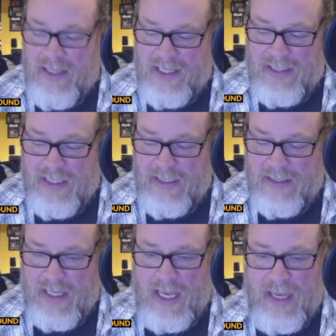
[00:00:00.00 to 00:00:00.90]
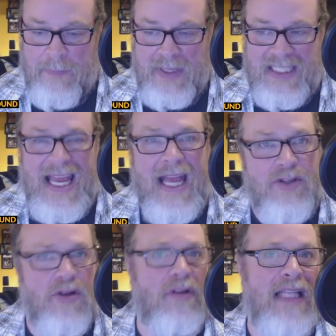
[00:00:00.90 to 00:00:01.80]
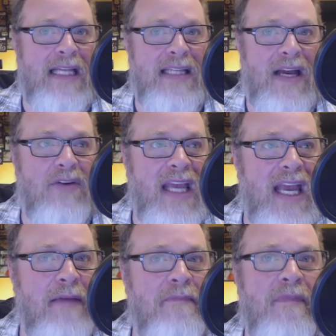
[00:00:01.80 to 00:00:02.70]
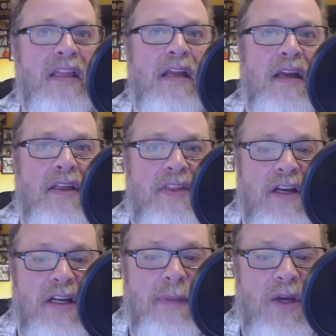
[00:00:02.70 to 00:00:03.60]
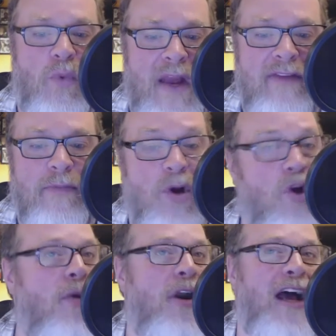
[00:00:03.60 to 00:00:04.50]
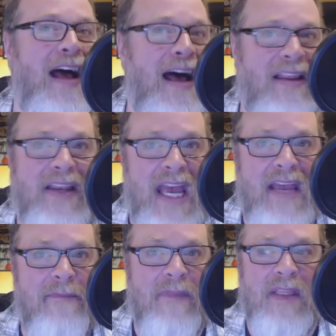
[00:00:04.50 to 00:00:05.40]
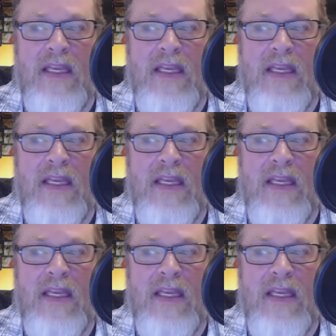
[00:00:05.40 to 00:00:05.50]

This is a potential letdown game. They're going to be away from home on a holiday.